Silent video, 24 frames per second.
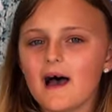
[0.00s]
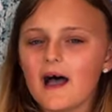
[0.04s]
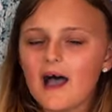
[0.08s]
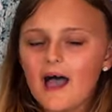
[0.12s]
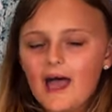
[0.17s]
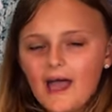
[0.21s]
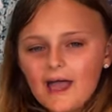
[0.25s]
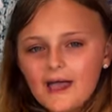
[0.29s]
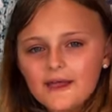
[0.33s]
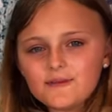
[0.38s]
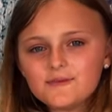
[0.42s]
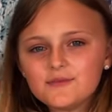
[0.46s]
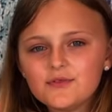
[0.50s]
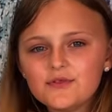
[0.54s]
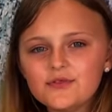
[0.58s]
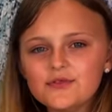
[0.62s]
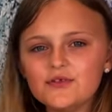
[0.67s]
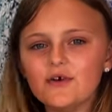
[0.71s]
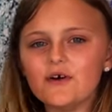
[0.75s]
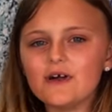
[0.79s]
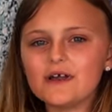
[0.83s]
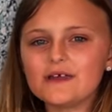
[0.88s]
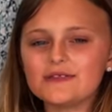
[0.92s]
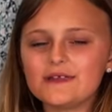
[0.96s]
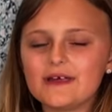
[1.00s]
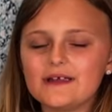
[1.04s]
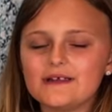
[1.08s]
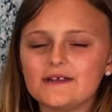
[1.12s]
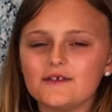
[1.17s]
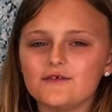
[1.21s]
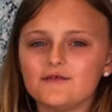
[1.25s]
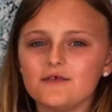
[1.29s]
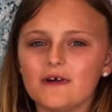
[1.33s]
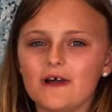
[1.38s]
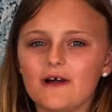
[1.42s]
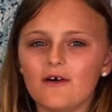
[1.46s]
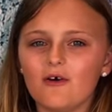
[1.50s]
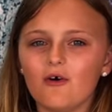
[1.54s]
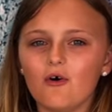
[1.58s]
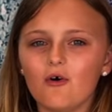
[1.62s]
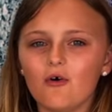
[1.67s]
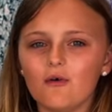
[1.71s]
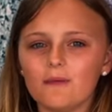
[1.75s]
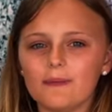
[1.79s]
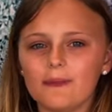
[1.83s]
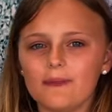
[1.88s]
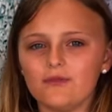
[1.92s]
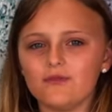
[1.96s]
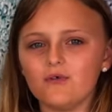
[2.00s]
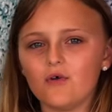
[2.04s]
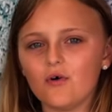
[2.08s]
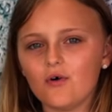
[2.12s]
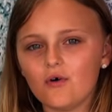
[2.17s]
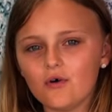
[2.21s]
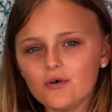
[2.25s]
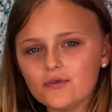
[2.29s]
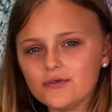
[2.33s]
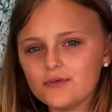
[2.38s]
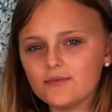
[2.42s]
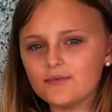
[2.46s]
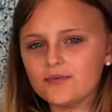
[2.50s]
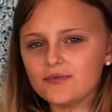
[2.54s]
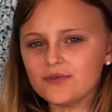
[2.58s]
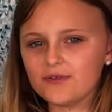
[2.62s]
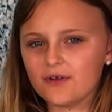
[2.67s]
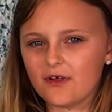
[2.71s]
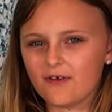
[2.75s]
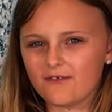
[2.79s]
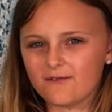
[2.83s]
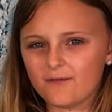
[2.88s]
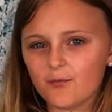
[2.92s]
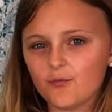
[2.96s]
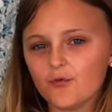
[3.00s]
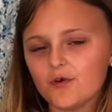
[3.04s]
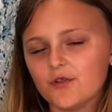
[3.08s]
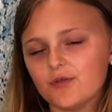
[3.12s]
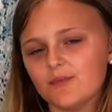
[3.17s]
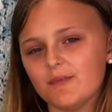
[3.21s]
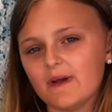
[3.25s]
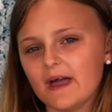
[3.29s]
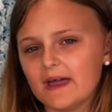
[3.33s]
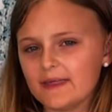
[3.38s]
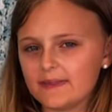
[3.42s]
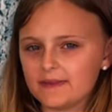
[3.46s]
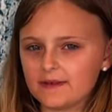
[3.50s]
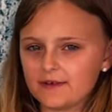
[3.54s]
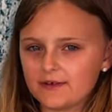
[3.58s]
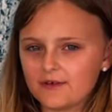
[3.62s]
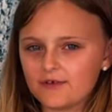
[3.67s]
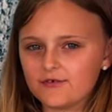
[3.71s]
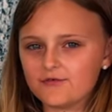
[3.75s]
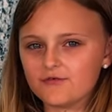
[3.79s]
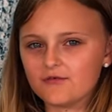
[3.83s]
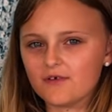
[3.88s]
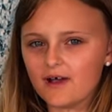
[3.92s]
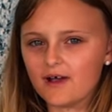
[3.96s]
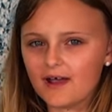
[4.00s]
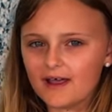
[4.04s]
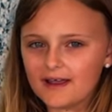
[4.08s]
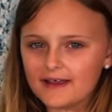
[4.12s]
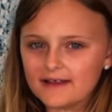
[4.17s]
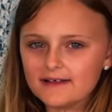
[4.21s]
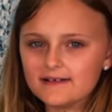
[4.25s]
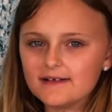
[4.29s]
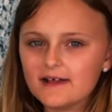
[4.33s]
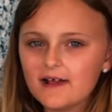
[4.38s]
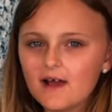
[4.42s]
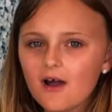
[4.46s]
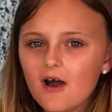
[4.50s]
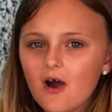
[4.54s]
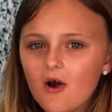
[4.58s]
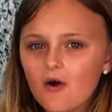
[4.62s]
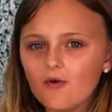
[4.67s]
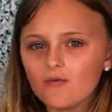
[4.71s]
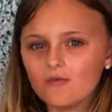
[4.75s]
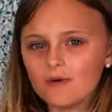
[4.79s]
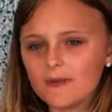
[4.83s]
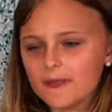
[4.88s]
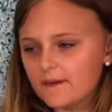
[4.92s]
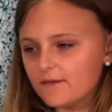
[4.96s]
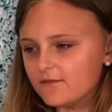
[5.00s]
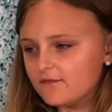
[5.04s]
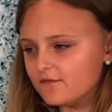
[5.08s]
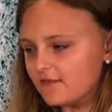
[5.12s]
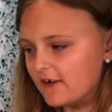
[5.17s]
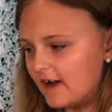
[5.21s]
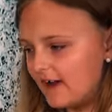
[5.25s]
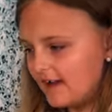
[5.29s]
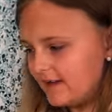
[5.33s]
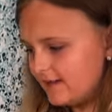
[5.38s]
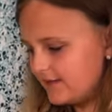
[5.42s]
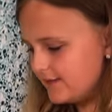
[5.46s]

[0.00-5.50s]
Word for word: I'm so excited to try out all this awesome stuff, but what's better than to try it with a friend?